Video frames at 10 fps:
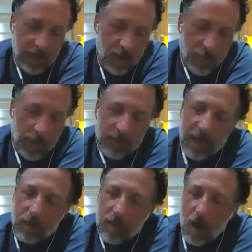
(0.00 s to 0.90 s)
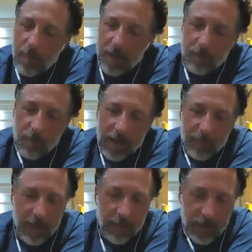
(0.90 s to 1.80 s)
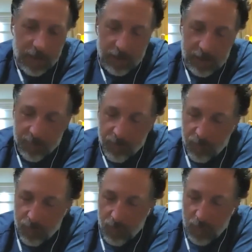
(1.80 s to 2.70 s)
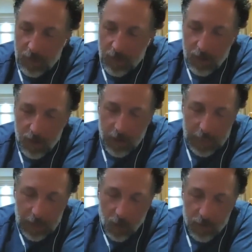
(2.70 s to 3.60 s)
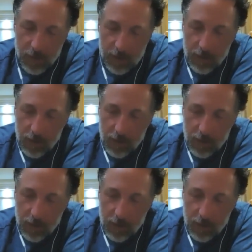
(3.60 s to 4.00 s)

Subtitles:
there about that comment Mike made, because, I think